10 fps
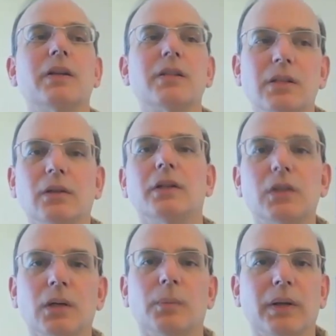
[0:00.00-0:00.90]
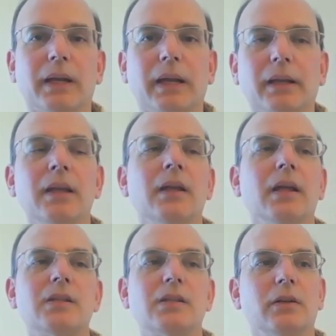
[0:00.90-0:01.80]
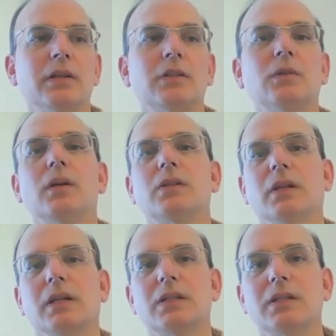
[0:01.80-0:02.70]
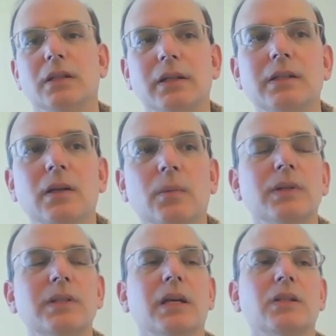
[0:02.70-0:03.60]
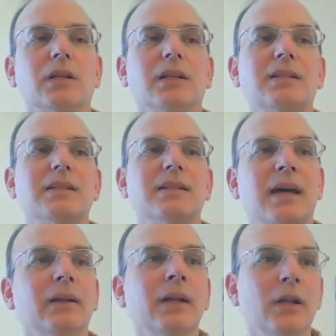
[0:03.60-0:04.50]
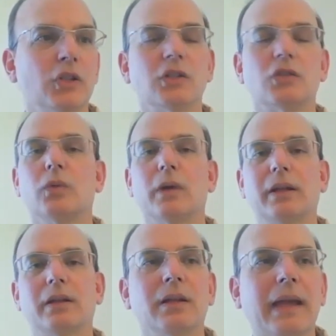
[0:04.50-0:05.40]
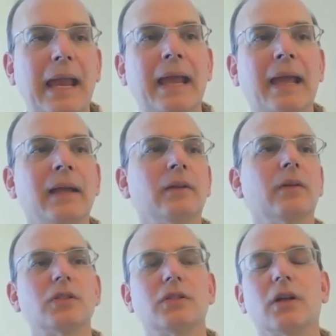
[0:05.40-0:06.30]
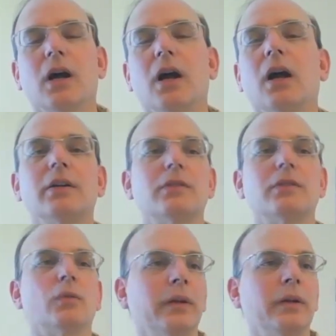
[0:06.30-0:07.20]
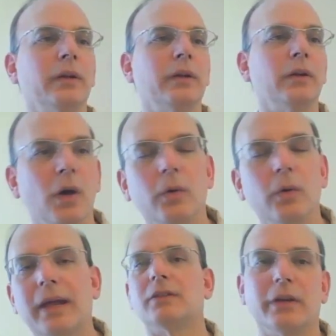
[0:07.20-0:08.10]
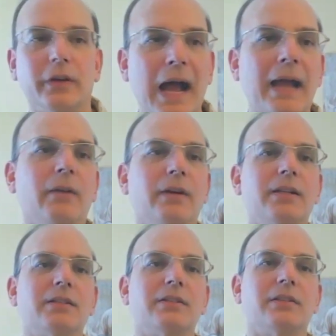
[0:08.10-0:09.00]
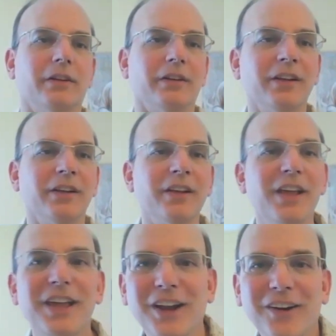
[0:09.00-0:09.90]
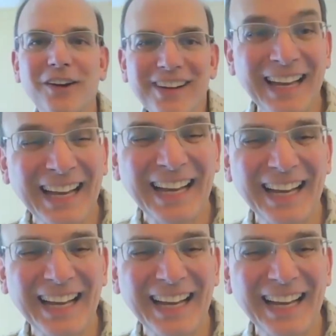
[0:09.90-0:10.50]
people are still interpreting. It's still intuition. It's still interpretation. It's not just written in the hand or the stars or in your toenails or in your iris or you know